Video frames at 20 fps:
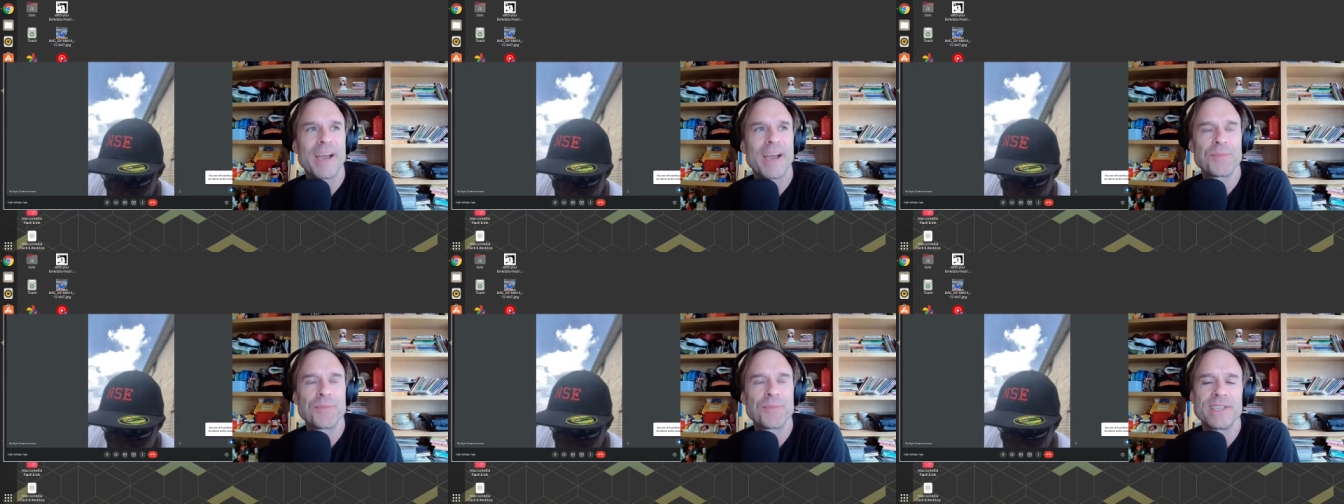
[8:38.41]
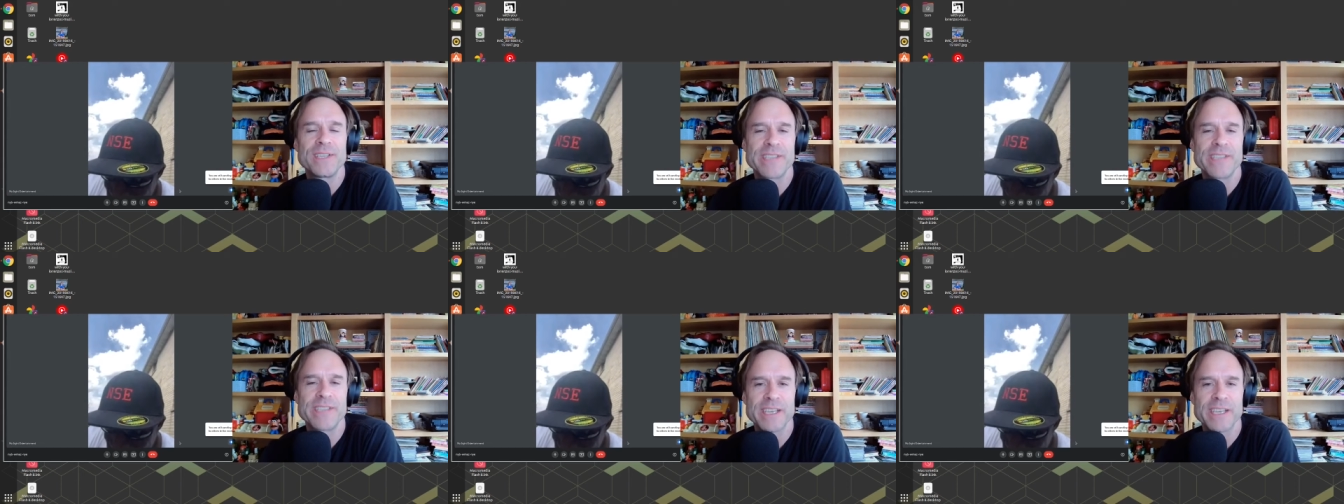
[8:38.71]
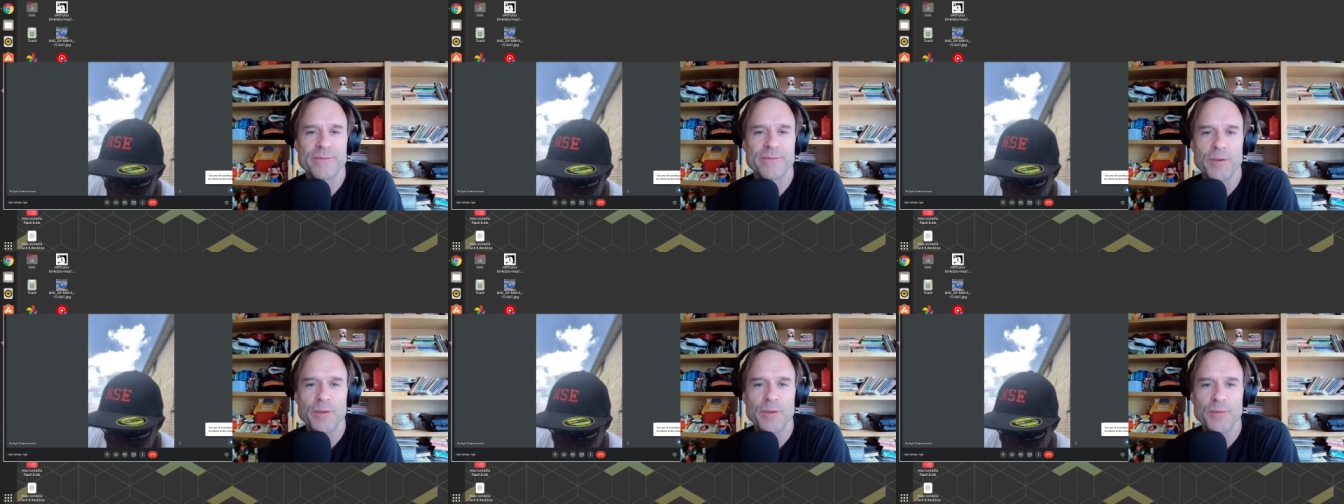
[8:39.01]
I played
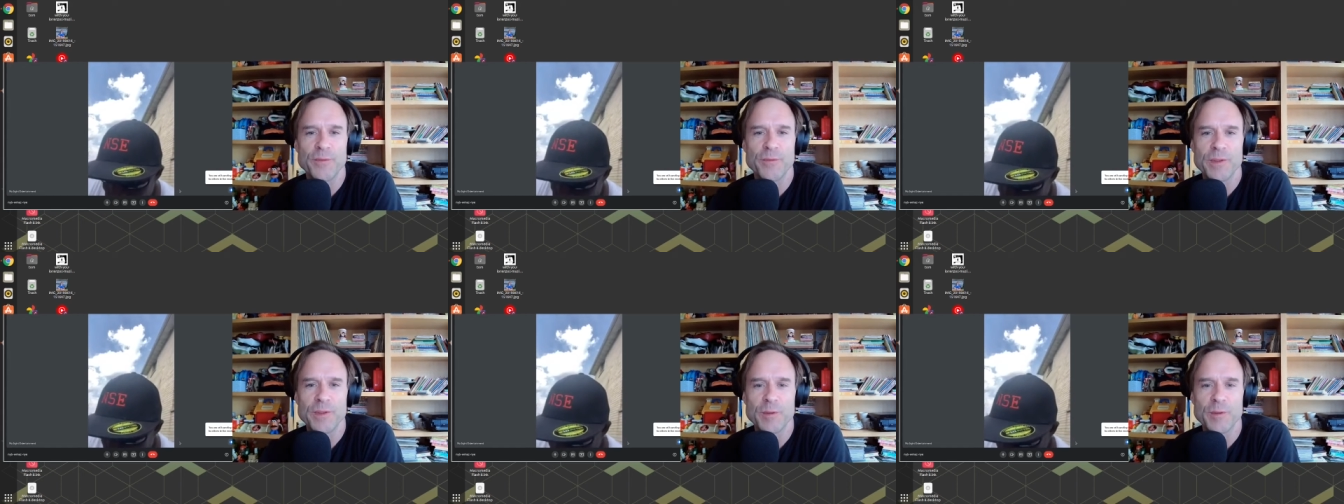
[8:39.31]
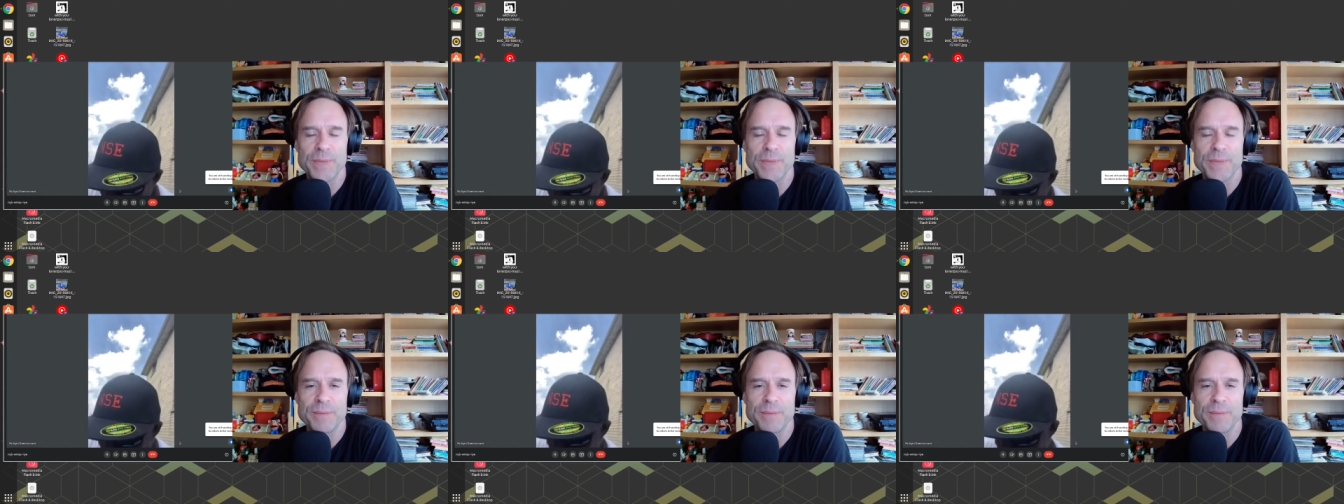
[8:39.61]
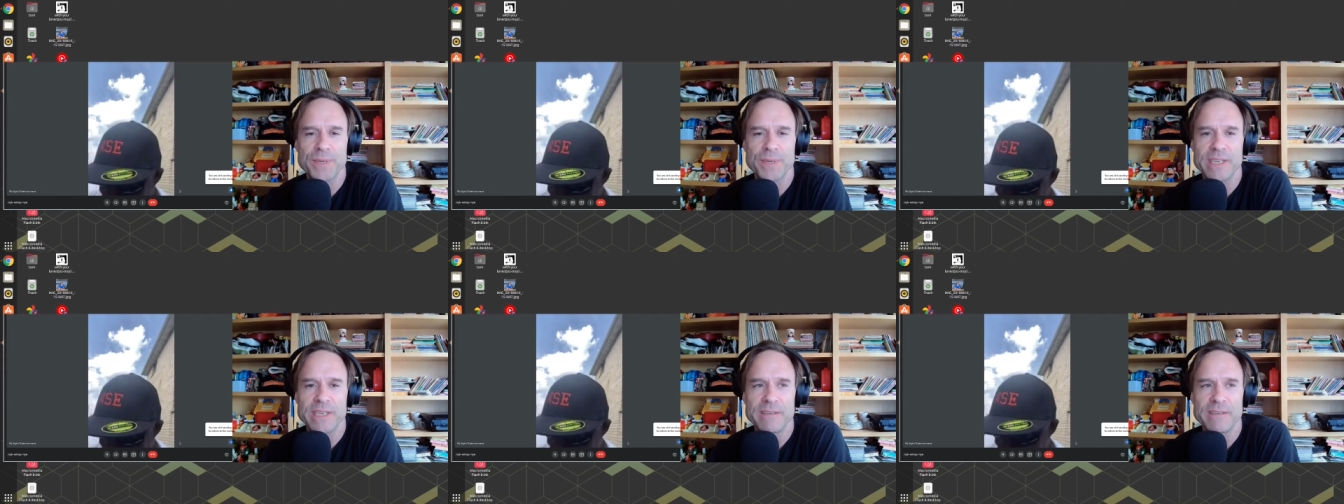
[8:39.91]
saxophone for a little bit,
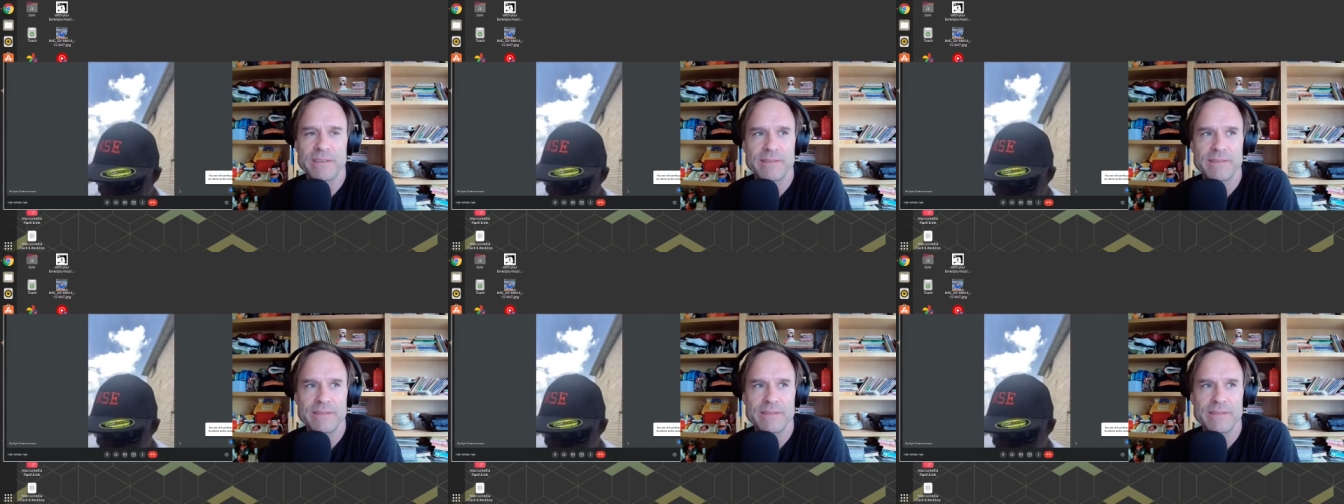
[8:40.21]
but